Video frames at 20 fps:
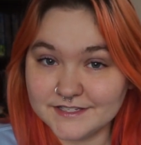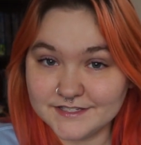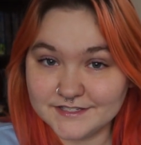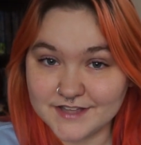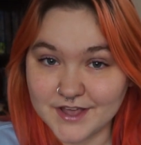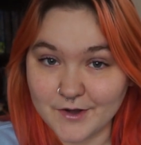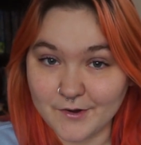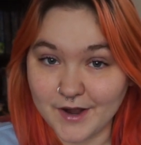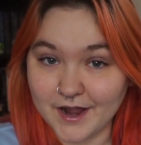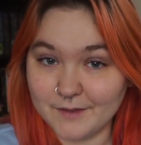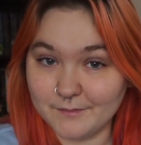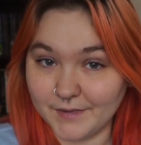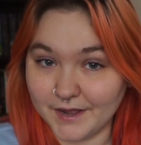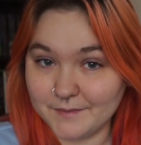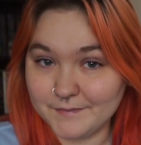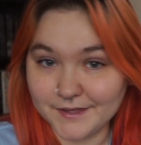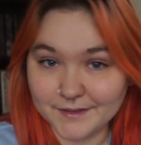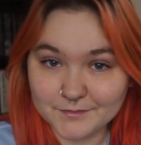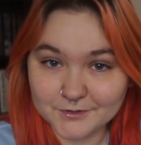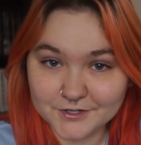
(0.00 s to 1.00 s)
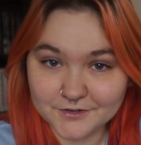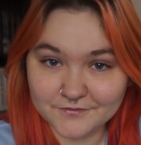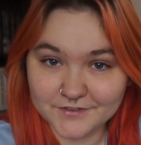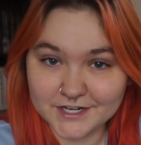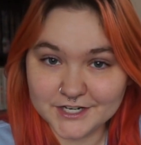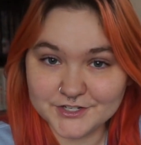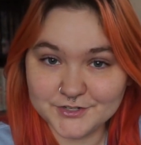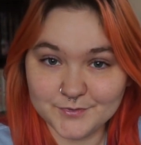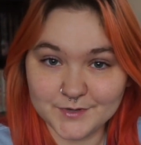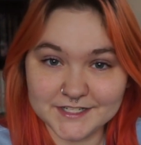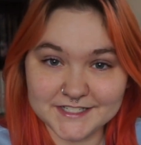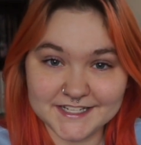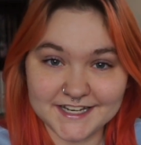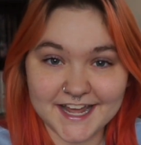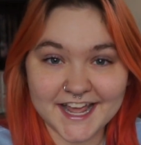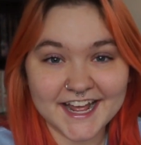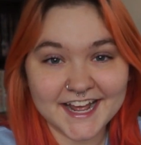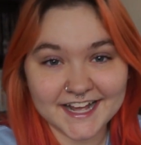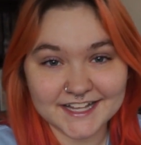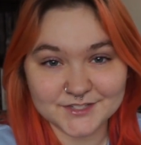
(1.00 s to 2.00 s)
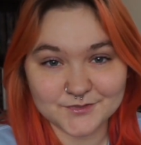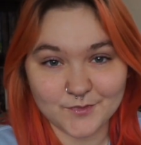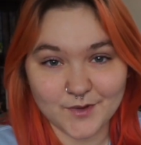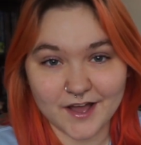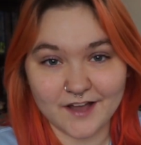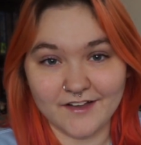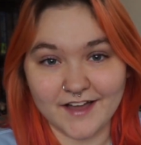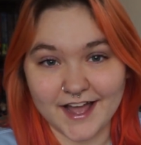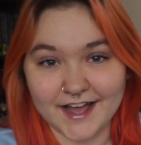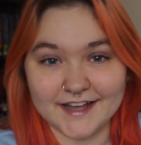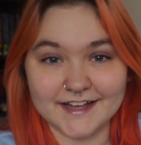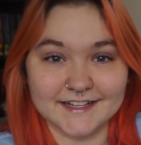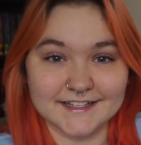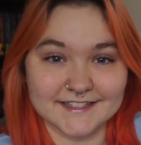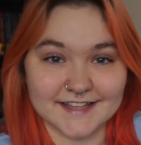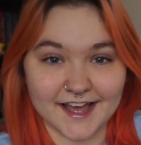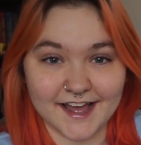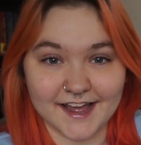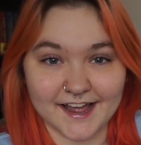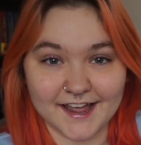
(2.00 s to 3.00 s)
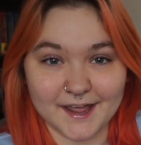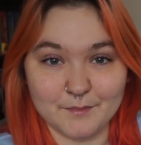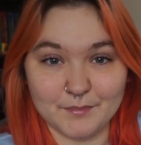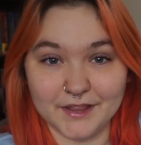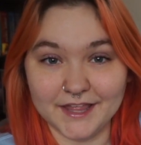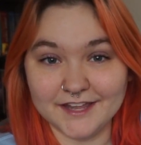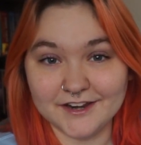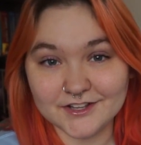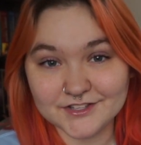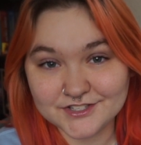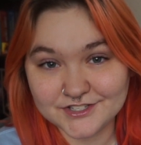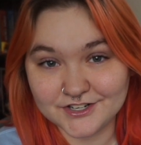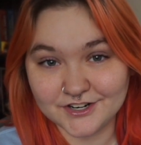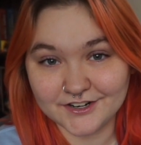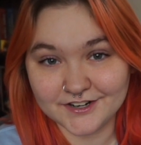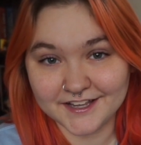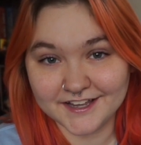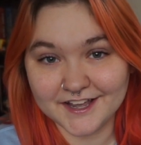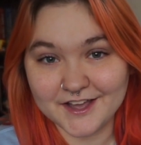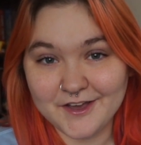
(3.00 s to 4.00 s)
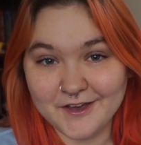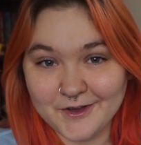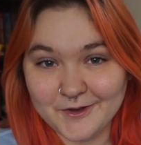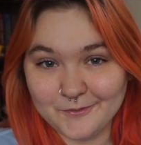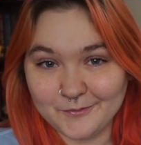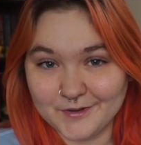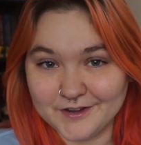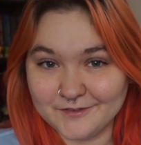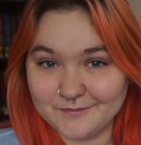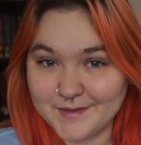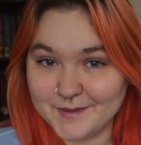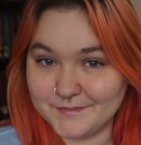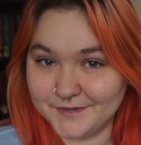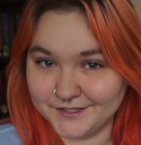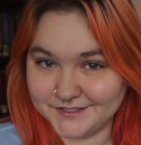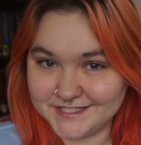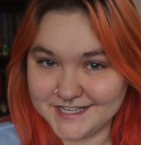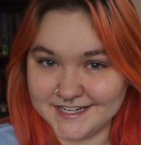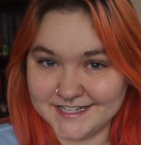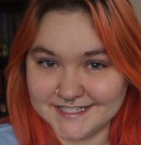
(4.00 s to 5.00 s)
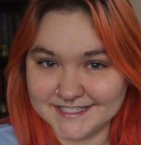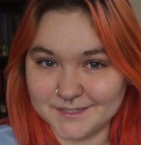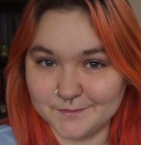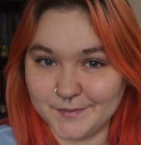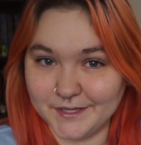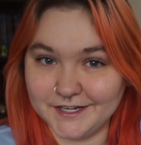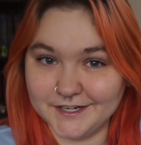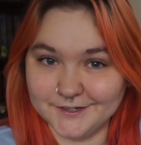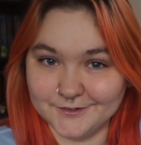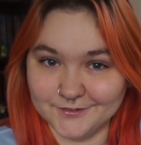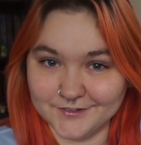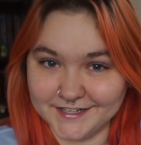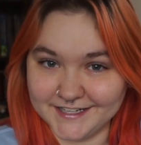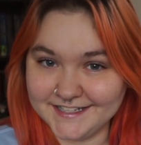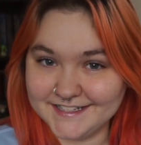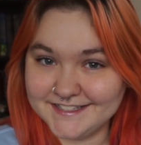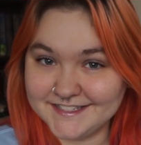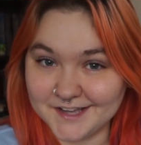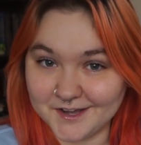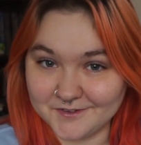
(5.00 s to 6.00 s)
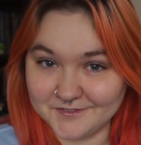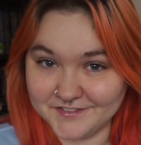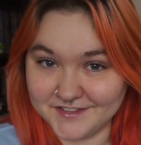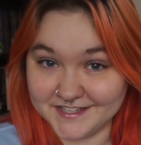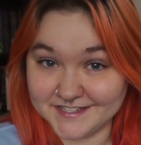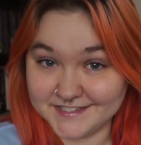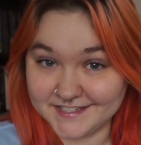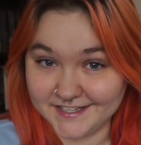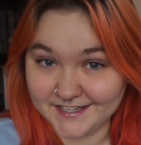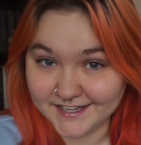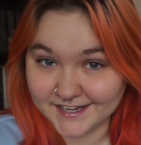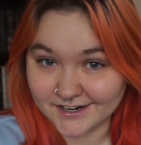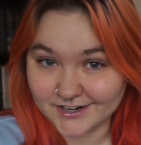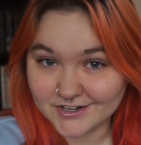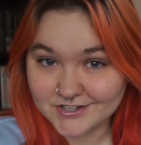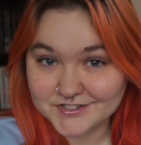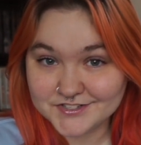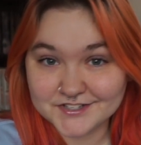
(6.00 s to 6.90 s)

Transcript: so I might be able to finish one today as well as I plan on starting one of my most anticipated reads of this year.